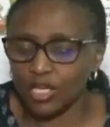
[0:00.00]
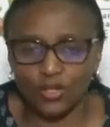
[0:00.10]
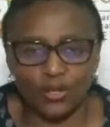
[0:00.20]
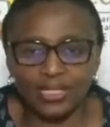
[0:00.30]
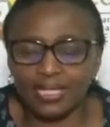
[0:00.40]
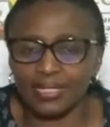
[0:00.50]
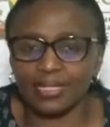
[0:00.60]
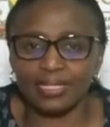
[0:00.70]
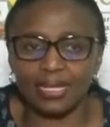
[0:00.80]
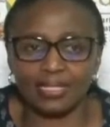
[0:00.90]
Don't
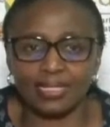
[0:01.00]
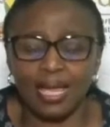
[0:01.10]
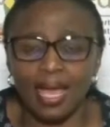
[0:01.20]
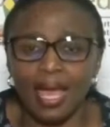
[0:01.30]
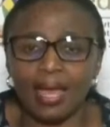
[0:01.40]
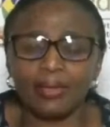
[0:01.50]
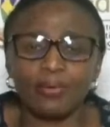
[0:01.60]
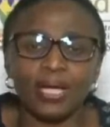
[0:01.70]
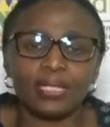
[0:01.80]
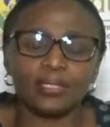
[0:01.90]
recreate.
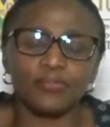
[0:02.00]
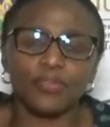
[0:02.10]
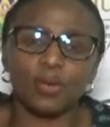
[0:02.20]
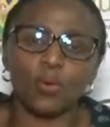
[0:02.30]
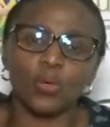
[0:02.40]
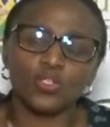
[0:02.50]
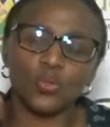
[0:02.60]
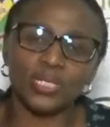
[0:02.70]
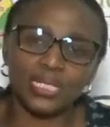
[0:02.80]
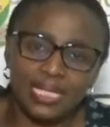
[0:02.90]
Otherwise, if you are going
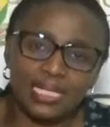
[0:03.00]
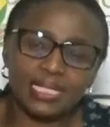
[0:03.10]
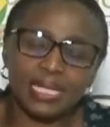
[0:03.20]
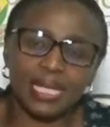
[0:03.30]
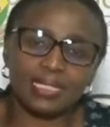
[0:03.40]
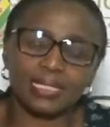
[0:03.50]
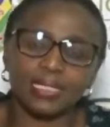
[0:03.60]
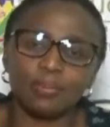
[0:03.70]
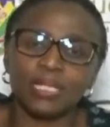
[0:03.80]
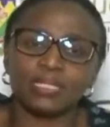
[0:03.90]
to recreate,
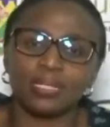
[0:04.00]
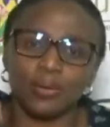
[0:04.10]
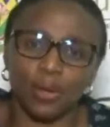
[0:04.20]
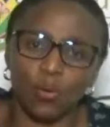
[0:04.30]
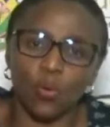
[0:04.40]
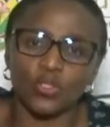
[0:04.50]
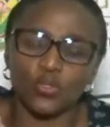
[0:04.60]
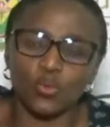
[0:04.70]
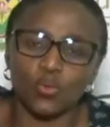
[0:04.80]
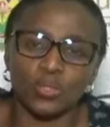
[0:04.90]
it means now you are going
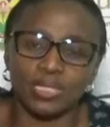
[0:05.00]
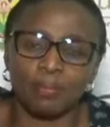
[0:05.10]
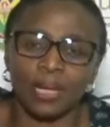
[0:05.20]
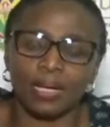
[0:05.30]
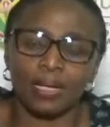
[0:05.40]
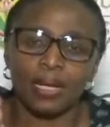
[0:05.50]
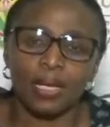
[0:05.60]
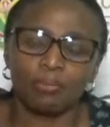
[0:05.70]
to lose the mark,